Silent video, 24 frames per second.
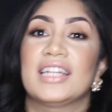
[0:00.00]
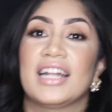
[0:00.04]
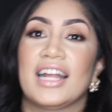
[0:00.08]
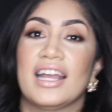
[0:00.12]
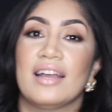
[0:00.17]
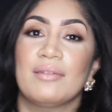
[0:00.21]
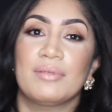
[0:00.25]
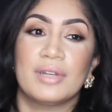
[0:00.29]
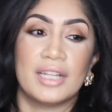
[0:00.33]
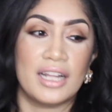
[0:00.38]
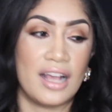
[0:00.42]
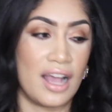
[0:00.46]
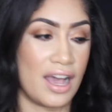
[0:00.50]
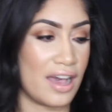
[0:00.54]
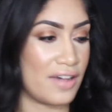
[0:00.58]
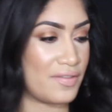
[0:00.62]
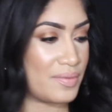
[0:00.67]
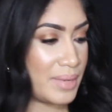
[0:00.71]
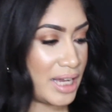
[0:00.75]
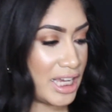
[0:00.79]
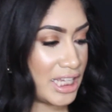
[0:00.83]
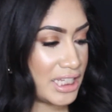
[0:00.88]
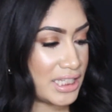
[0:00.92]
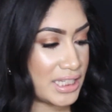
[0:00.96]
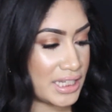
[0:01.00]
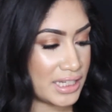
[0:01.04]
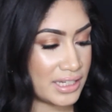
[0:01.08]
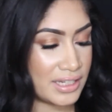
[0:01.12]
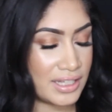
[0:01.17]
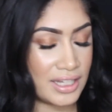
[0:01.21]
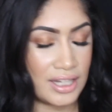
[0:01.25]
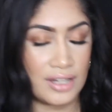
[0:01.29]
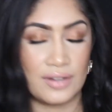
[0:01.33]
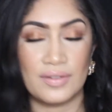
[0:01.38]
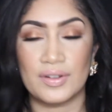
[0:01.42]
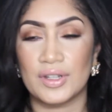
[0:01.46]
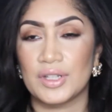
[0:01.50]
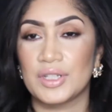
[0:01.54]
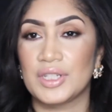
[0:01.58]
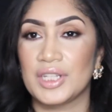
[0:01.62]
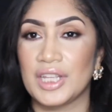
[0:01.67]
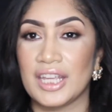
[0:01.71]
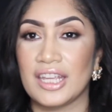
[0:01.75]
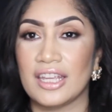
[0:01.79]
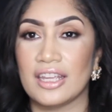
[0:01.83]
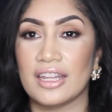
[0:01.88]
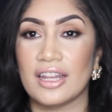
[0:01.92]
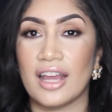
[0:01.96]
Today I'm going to have my skincare
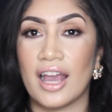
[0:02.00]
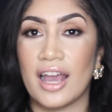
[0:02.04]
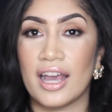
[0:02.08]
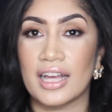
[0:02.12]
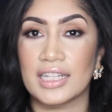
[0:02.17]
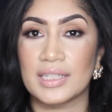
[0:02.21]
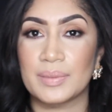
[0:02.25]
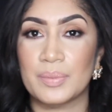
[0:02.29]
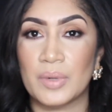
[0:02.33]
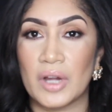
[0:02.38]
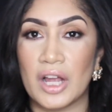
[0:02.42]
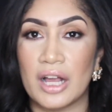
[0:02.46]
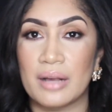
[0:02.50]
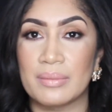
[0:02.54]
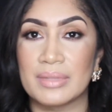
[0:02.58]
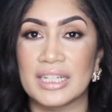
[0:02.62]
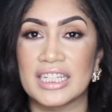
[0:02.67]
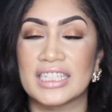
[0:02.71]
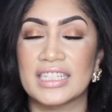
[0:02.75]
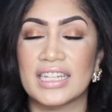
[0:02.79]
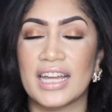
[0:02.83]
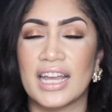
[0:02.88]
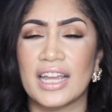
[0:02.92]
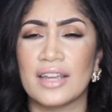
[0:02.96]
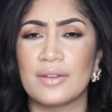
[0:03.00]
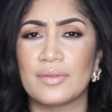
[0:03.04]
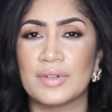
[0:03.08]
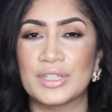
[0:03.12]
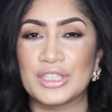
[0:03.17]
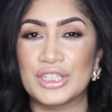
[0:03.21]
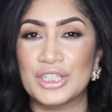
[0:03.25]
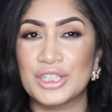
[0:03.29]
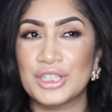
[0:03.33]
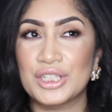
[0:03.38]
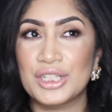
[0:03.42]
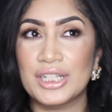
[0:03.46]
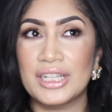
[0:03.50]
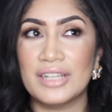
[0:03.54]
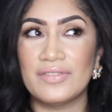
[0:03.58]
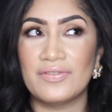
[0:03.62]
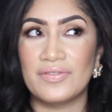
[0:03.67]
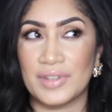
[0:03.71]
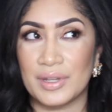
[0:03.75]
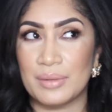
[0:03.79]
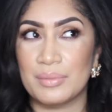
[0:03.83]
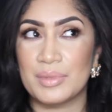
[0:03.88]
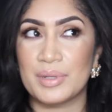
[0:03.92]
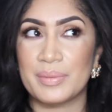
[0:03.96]
routine as promised. I originally
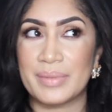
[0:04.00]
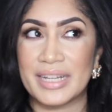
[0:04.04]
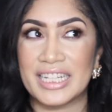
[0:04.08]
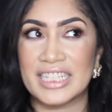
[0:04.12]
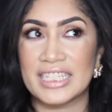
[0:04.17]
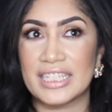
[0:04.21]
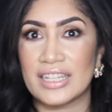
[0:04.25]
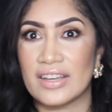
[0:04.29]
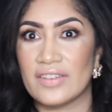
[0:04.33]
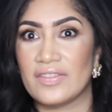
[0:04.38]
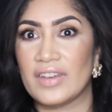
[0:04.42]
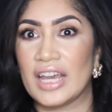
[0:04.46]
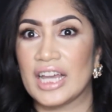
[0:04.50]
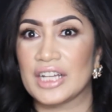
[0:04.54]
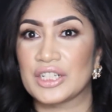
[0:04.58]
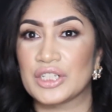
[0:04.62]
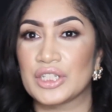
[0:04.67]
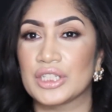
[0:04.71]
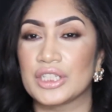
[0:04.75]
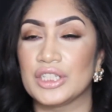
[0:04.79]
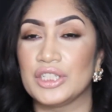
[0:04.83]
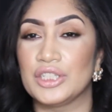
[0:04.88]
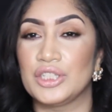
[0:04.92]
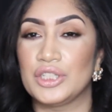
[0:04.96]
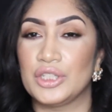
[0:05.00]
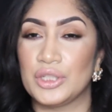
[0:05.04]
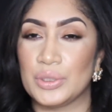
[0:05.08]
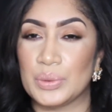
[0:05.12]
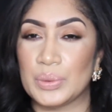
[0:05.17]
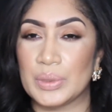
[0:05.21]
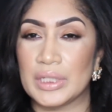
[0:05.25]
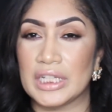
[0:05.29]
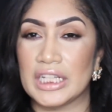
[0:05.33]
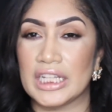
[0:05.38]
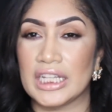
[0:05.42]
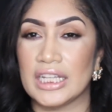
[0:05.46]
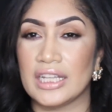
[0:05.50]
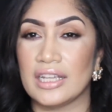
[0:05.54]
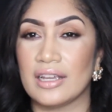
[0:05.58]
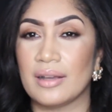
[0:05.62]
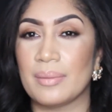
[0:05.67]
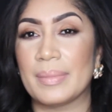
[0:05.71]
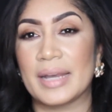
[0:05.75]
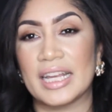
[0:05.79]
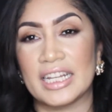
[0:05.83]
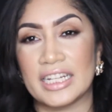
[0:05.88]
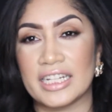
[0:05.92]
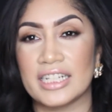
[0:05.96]
filmed myself actually doing
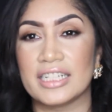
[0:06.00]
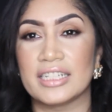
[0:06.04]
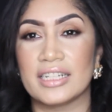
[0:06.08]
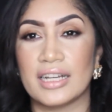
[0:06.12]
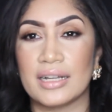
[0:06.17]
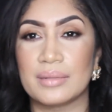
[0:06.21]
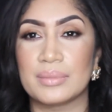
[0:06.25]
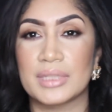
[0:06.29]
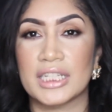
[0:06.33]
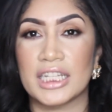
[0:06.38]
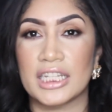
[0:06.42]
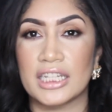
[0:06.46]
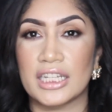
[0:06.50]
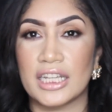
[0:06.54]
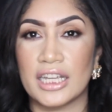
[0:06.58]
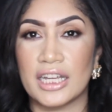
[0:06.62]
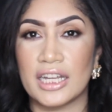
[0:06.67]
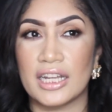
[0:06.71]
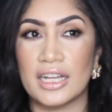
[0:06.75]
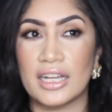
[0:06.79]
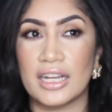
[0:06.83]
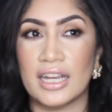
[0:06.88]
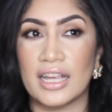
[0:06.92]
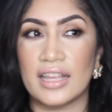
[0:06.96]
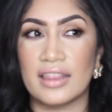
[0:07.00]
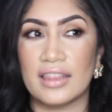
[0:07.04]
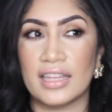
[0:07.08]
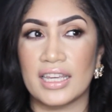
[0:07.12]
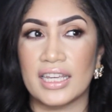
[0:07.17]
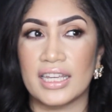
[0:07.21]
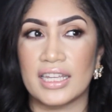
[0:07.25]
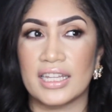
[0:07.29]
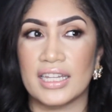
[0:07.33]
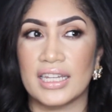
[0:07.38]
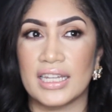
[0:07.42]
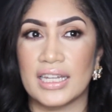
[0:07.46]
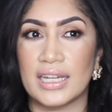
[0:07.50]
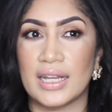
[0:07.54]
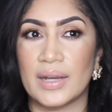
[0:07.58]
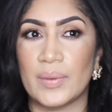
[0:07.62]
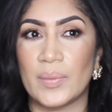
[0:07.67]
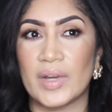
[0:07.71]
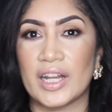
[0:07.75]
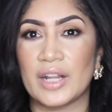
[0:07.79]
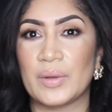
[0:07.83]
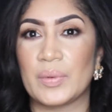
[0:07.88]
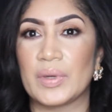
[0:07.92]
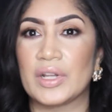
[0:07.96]
my nighttime skincare, and then
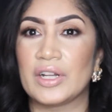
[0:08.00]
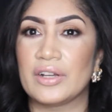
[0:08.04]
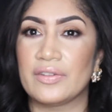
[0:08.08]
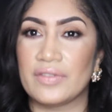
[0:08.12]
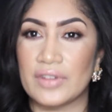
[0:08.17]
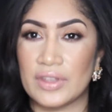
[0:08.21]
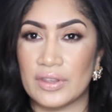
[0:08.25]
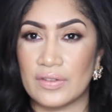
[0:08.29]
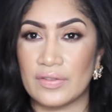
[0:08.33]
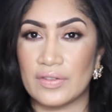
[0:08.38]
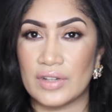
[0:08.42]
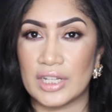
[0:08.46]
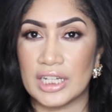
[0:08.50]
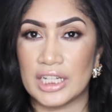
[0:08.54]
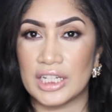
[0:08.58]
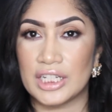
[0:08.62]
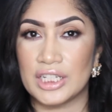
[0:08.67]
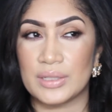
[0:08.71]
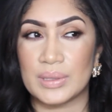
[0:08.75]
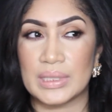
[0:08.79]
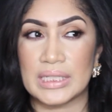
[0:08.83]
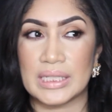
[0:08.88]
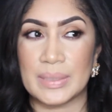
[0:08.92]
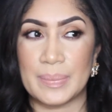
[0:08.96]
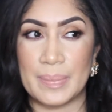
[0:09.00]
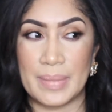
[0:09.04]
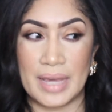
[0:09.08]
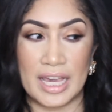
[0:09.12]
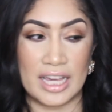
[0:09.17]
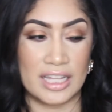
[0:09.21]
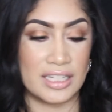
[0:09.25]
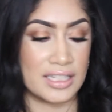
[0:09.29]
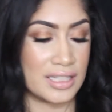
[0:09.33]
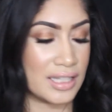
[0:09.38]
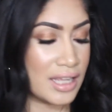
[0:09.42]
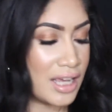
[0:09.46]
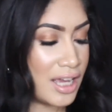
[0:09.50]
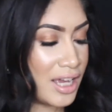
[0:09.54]
when I went over the footage it was a mess.